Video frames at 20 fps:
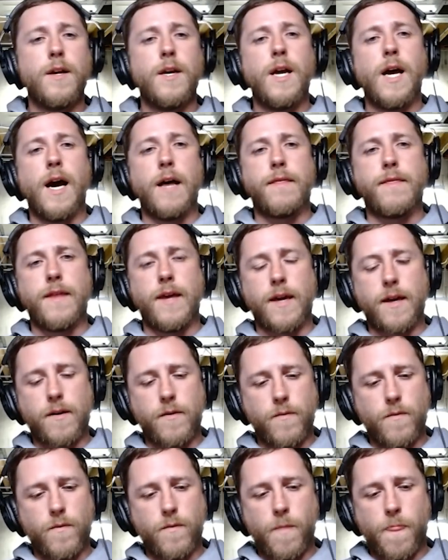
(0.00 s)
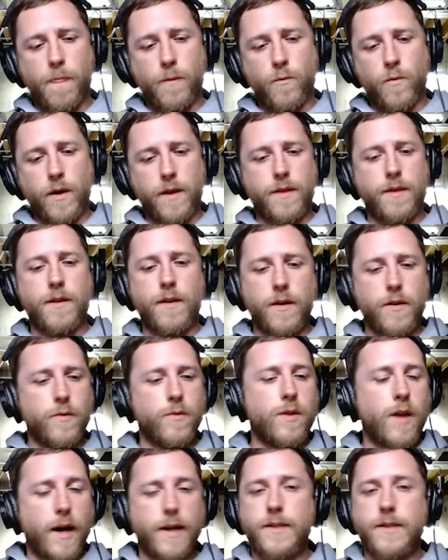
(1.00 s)
I think with the new
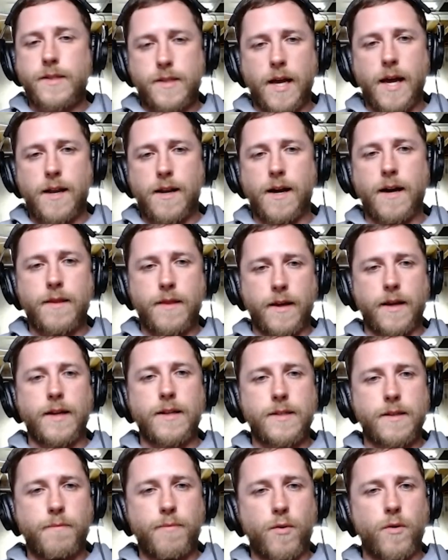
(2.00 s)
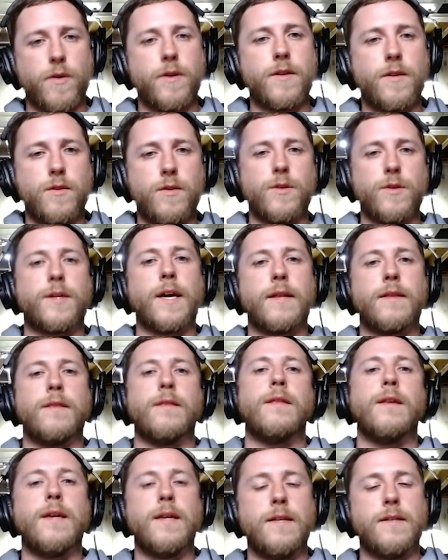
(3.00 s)
light set, I think it's important to look at
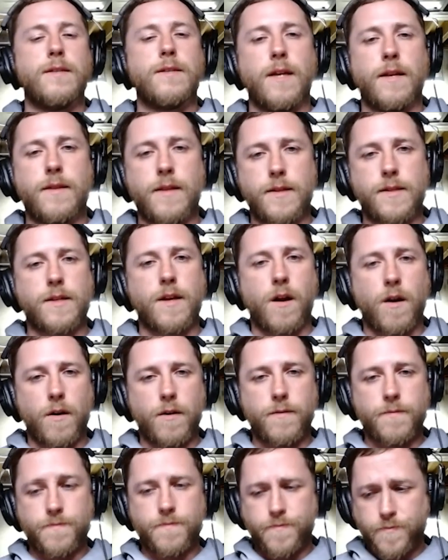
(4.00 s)
this card,